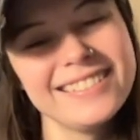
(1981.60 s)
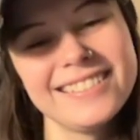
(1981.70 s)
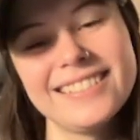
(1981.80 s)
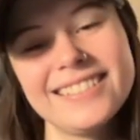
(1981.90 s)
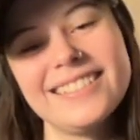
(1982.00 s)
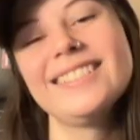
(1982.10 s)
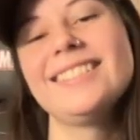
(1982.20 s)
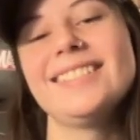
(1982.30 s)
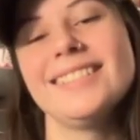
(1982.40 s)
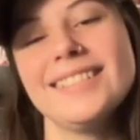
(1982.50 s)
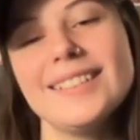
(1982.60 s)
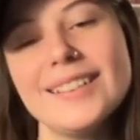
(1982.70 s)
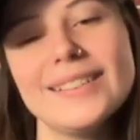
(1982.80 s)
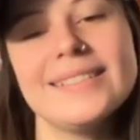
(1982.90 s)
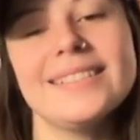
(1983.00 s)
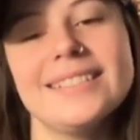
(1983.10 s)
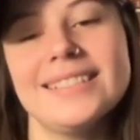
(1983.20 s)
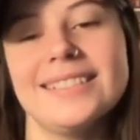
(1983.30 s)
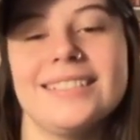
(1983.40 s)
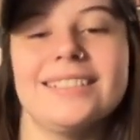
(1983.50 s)
Exactly. Because, like,
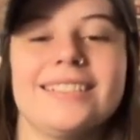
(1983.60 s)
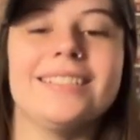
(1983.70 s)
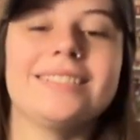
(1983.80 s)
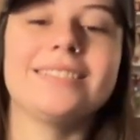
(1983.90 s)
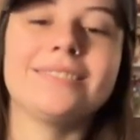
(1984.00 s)
why are